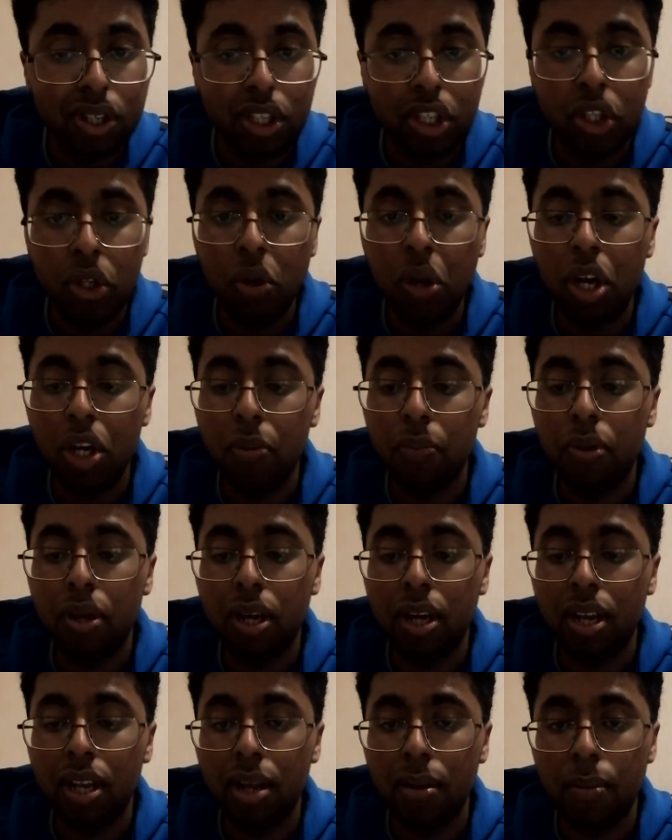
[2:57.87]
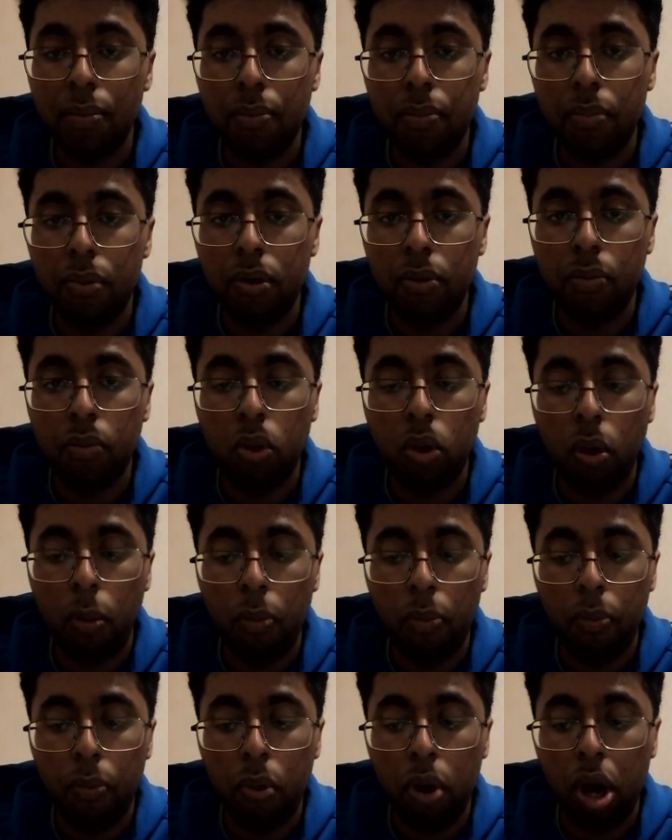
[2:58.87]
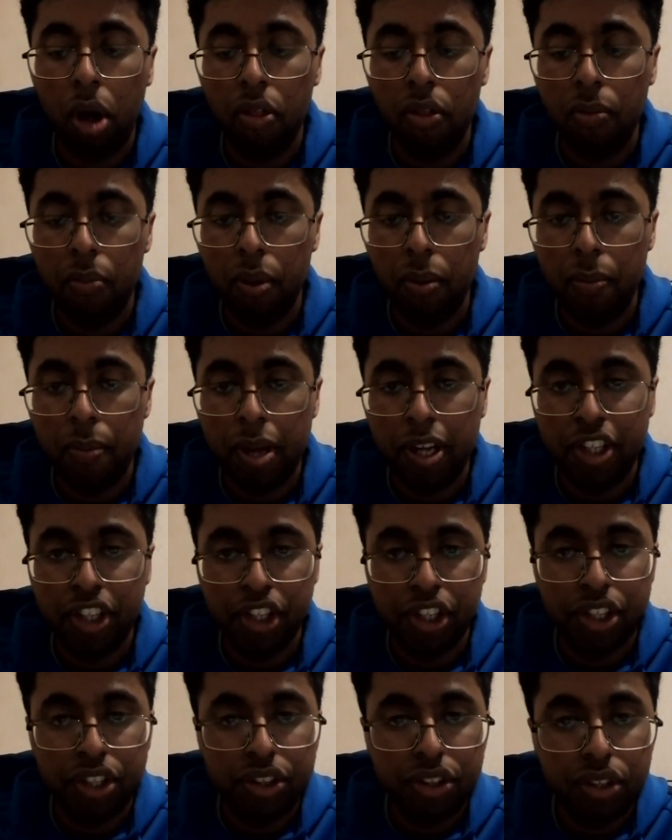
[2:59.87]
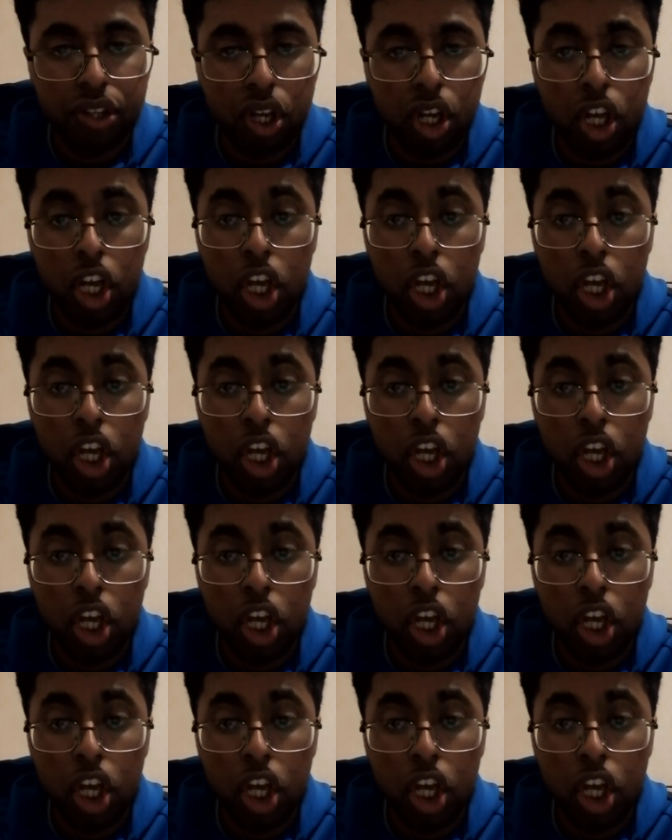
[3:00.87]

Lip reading: You don't know how to pour out the bed sheets.